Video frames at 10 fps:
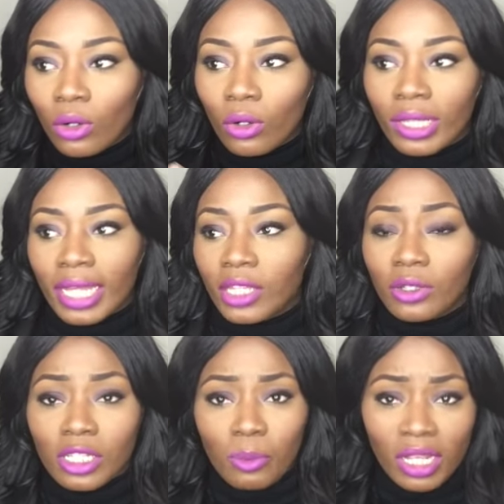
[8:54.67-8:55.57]
or like, you
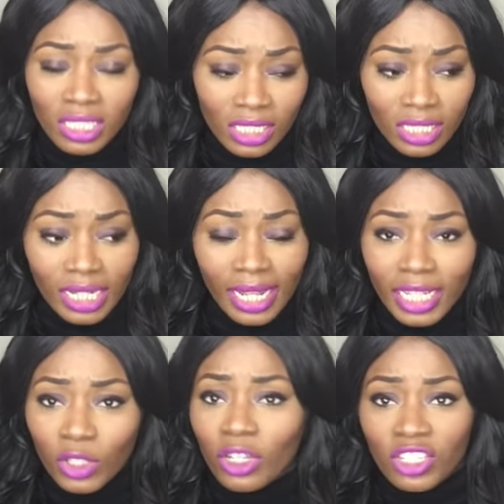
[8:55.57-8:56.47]
know, this person is
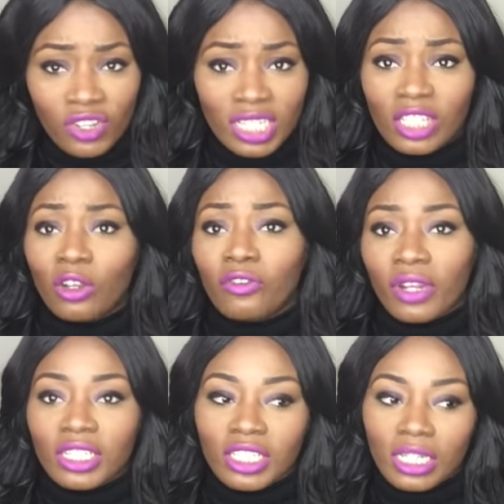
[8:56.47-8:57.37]
clearly not interested in your
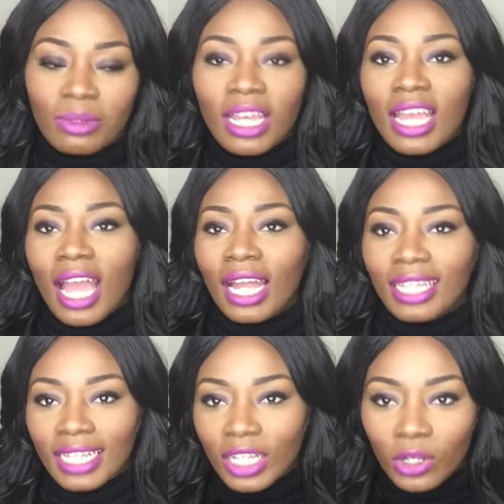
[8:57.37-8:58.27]
friendship, and
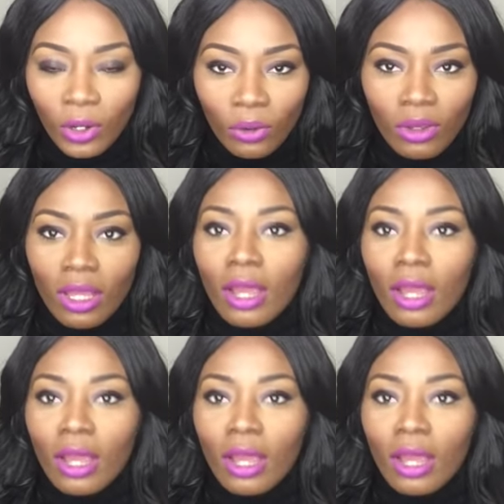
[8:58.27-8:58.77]
let it go.